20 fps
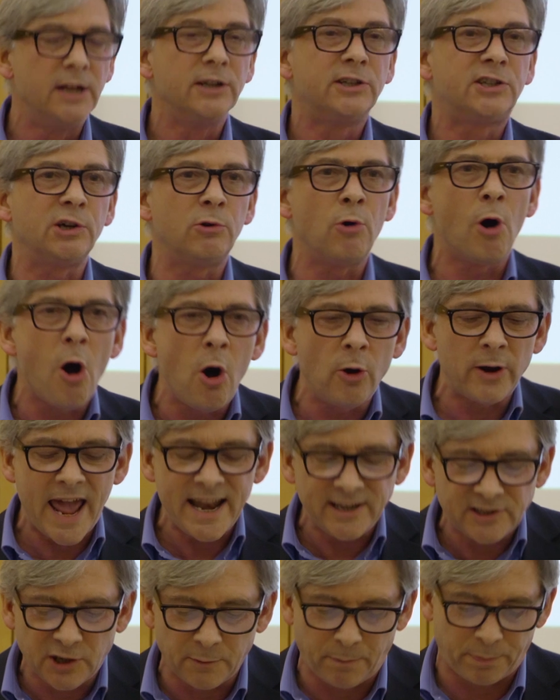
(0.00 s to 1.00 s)
to own
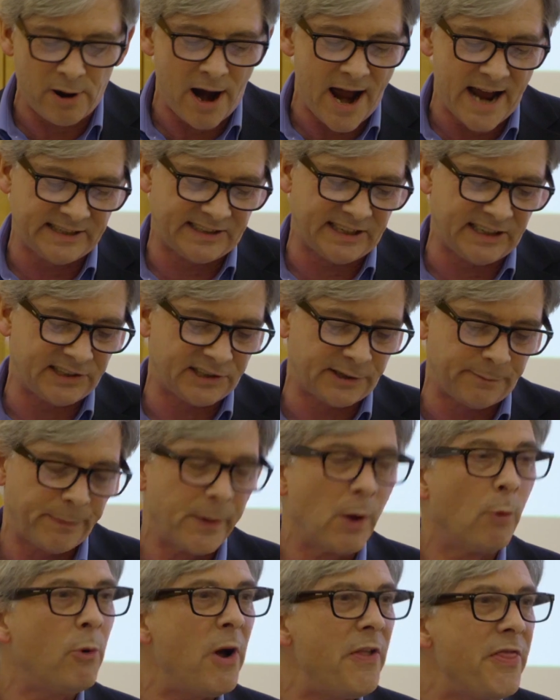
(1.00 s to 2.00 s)
enterprises
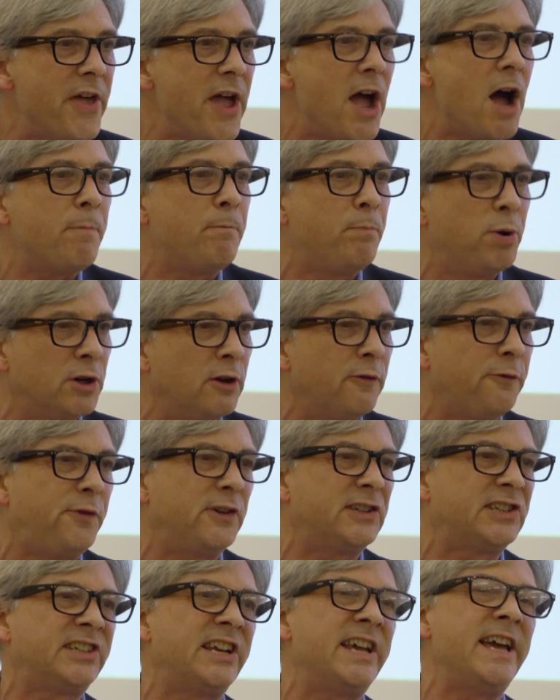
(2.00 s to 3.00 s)
when they are put up for
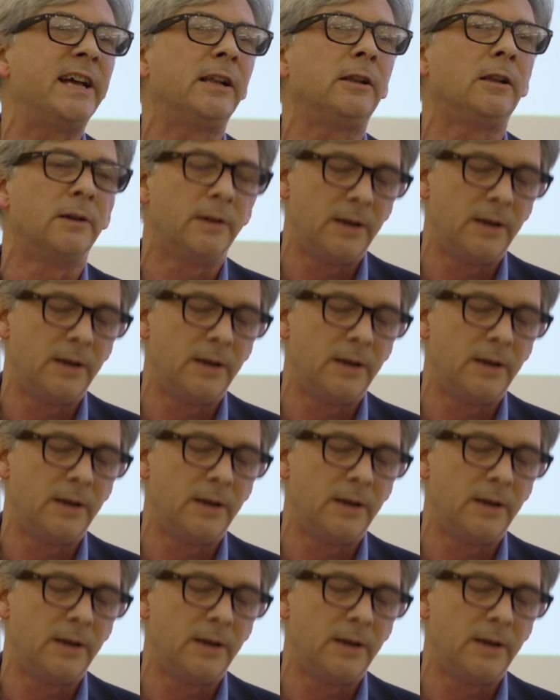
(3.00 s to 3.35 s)
sale